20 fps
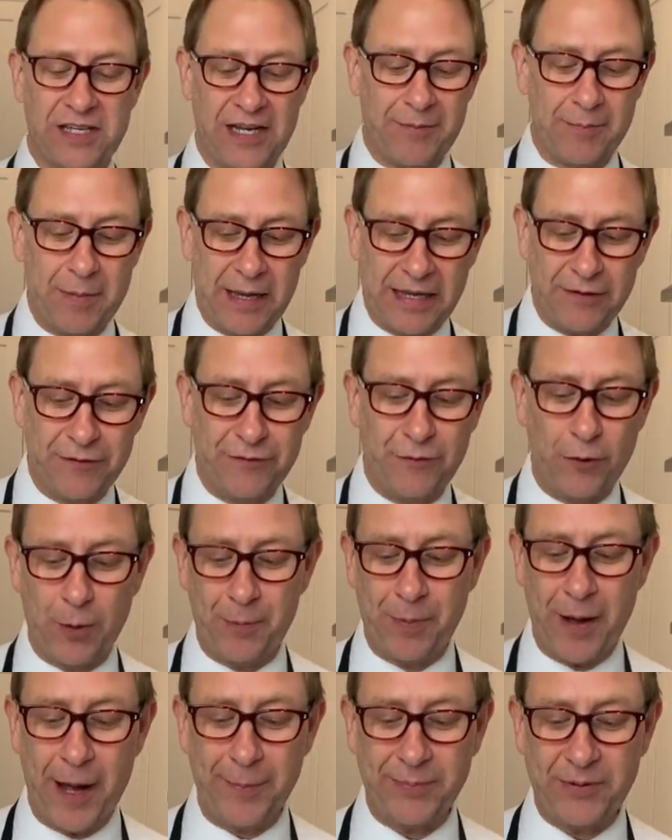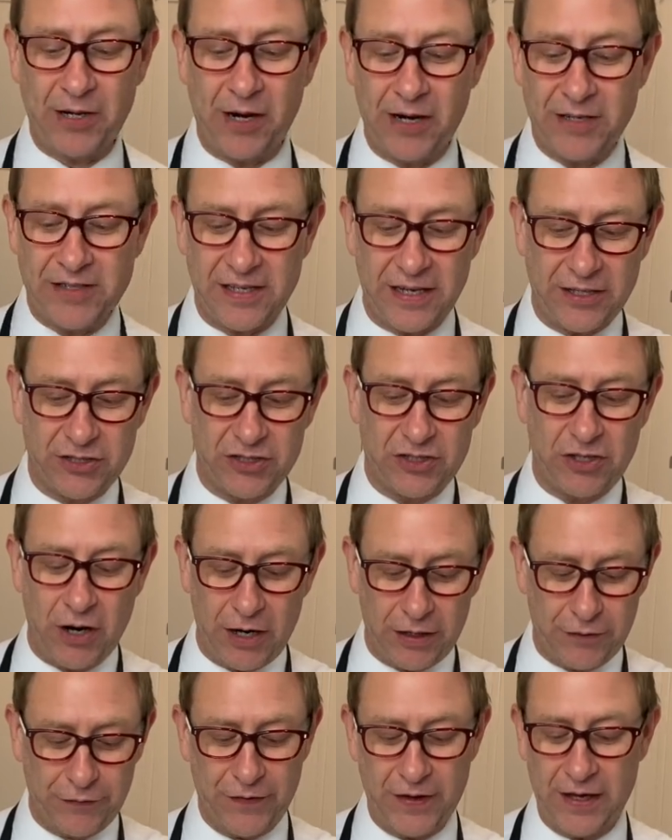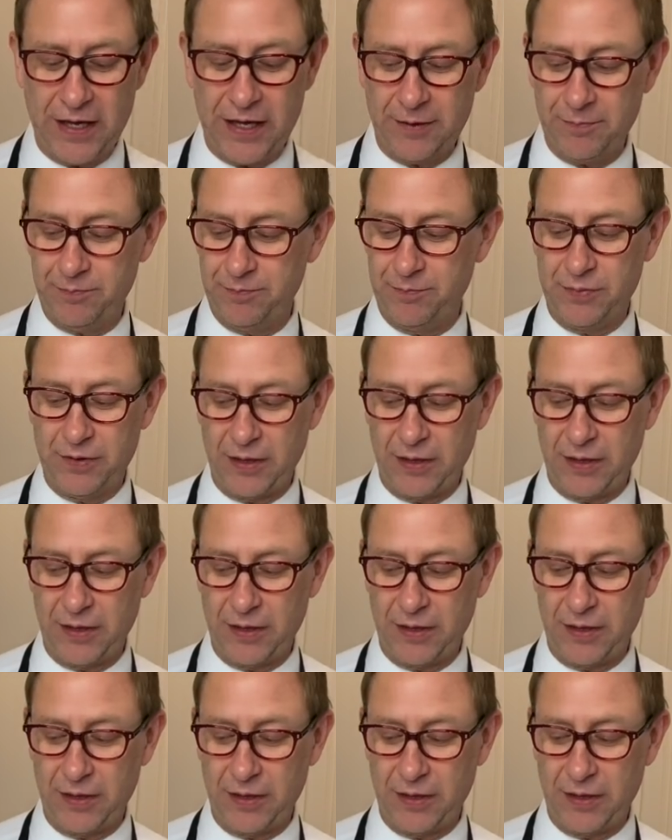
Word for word: I'm making four Pop-Tarts. I got shark fin,